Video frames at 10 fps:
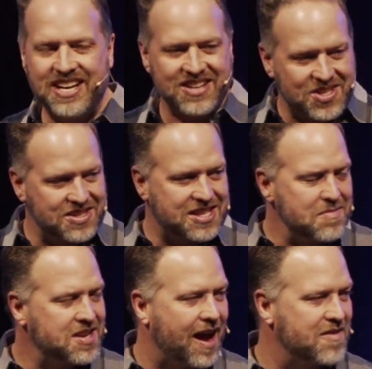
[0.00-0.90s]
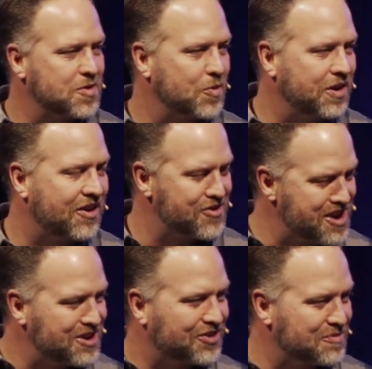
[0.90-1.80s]
And so sometimes when we are
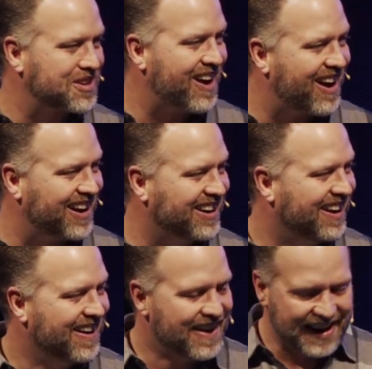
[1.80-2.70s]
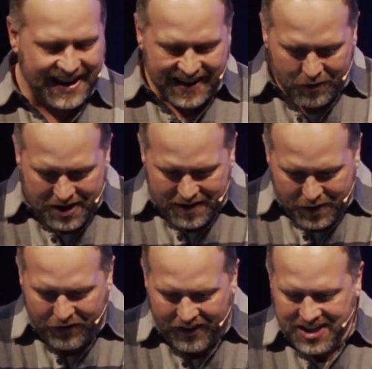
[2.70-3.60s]
running from God, we
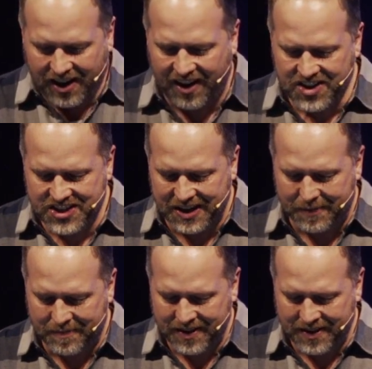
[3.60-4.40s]
face hardship.